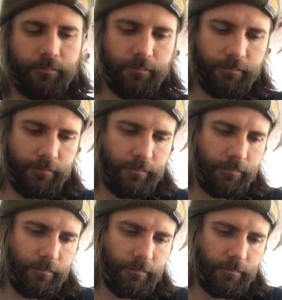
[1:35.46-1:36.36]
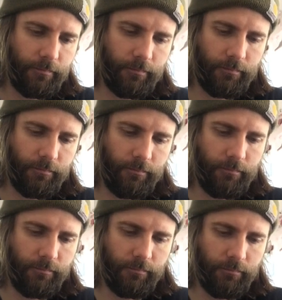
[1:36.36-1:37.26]

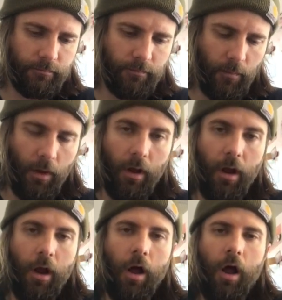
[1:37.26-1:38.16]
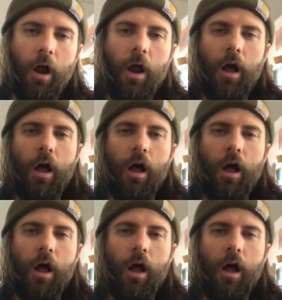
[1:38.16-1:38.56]
Nothing is said.